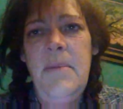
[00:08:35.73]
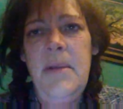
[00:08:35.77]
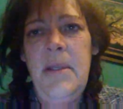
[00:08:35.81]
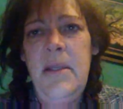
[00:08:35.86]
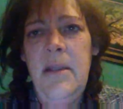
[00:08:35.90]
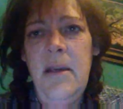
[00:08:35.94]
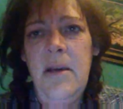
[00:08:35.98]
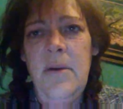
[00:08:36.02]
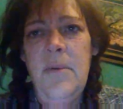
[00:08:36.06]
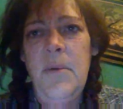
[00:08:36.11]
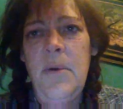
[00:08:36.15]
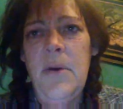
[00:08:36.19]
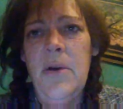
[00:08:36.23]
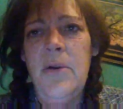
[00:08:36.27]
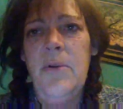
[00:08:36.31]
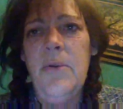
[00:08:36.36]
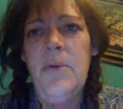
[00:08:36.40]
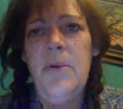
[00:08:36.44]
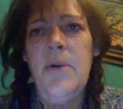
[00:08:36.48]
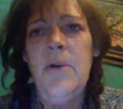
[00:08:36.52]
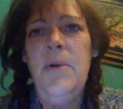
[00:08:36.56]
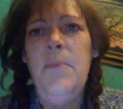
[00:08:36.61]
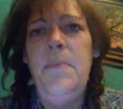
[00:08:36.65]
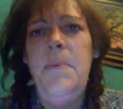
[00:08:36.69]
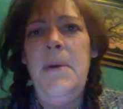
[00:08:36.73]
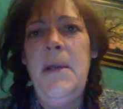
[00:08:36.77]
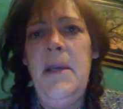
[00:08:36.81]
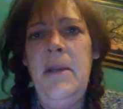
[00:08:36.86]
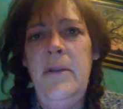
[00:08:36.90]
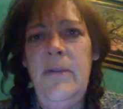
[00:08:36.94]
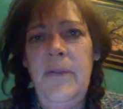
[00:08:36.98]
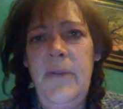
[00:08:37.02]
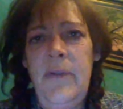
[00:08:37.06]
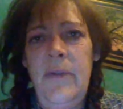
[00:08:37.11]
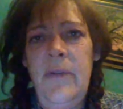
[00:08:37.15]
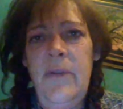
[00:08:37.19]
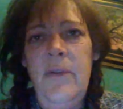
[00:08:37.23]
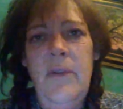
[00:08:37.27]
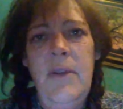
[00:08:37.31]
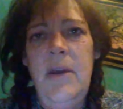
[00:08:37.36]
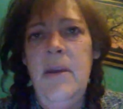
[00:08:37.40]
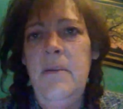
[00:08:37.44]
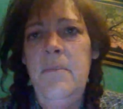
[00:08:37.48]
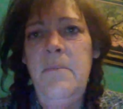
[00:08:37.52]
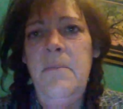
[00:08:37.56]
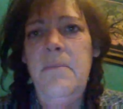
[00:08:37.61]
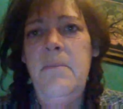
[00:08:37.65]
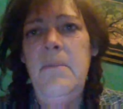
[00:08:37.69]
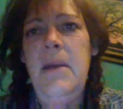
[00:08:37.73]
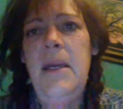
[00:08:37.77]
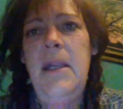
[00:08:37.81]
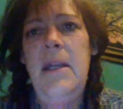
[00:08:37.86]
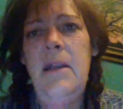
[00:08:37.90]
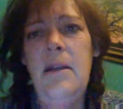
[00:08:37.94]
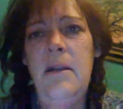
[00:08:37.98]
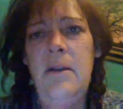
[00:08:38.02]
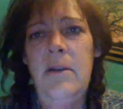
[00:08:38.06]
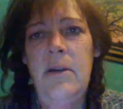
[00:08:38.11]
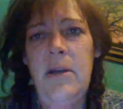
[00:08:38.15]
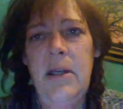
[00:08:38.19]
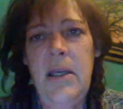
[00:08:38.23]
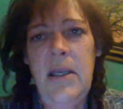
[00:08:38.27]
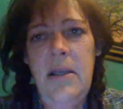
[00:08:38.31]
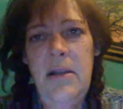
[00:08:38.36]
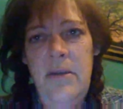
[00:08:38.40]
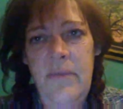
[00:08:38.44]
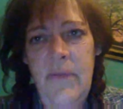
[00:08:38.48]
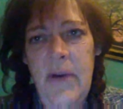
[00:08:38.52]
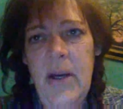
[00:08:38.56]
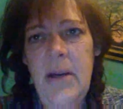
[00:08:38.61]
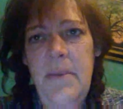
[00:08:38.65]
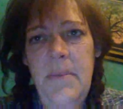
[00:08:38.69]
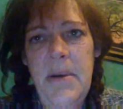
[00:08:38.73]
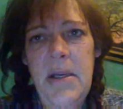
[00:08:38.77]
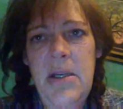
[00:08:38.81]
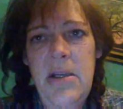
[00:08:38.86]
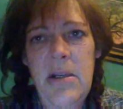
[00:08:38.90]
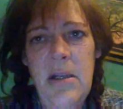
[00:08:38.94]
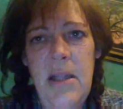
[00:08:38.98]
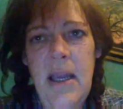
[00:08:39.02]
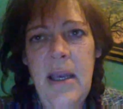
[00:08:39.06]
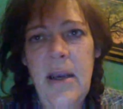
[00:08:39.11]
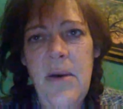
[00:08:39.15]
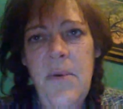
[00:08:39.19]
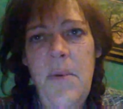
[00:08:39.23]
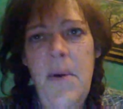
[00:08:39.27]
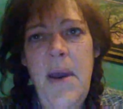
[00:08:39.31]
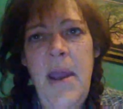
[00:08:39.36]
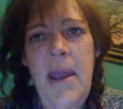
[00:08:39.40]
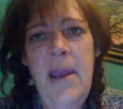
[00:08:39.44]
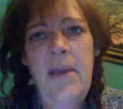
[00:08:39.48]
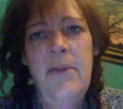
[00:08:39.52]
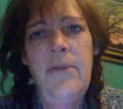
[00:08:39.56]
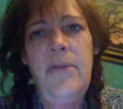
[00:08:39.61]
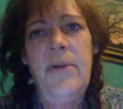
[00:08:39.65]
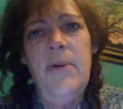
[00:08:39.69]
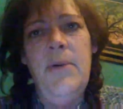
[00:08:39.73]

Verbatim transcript: but there were groupings that made it look very much like a wave.